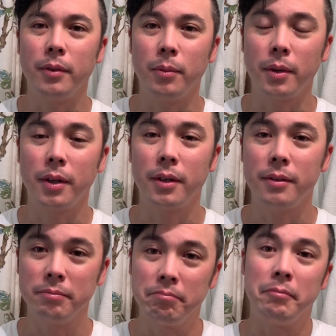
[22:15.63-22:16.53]
we're
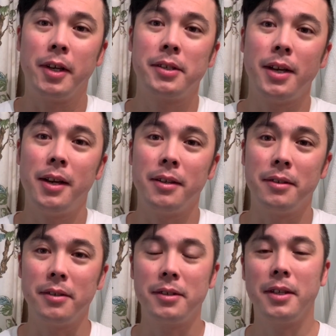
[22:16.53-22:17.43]
excited
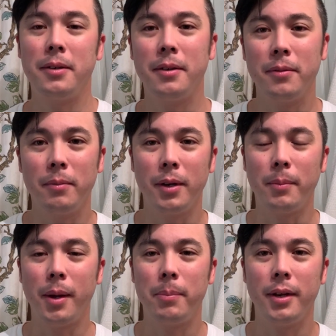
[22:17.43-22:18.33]
to see what
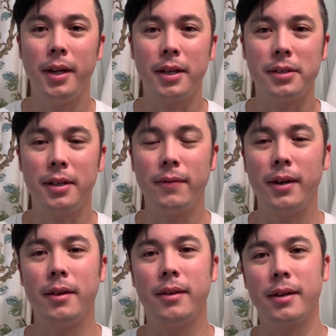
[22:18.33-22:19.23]
might be next, if
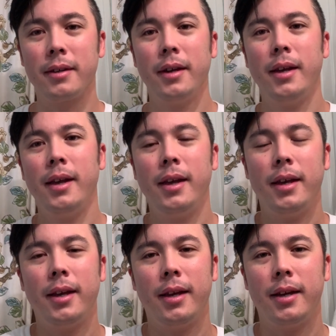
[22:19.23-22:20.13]
anything.
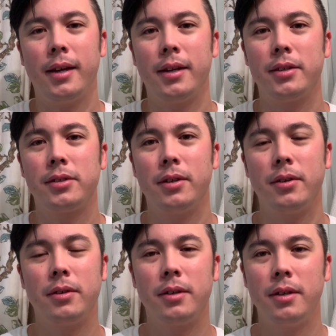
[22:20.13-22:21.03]
And
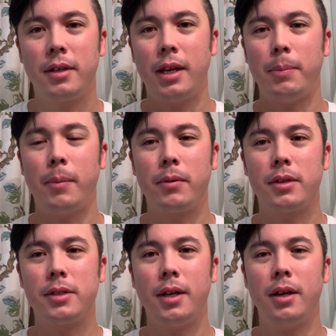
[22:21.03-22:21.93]
so keep up with
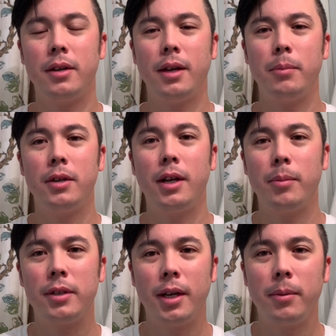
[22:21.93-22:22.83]
us there,
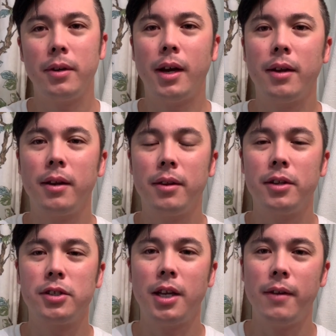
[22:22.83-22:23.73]

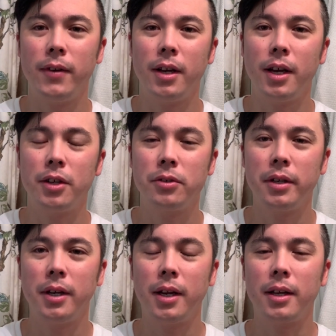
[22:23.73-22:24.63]

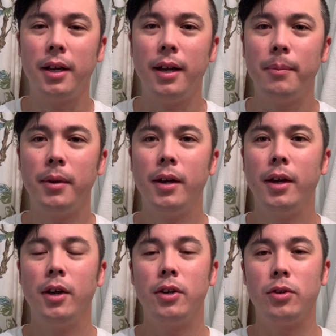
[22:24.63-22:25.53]
www.theshavingcadre.com.
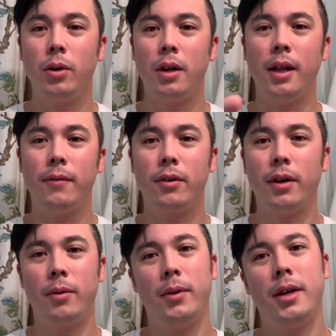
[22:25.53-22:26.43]
You all have a
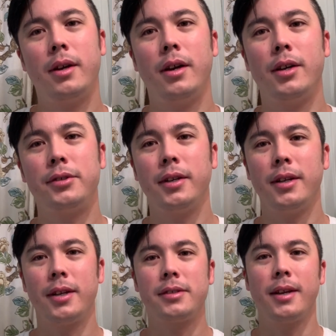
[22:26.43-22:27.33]
great week. I'll see you
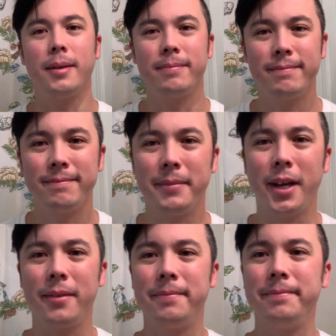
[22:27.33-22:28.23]
next time. Bye.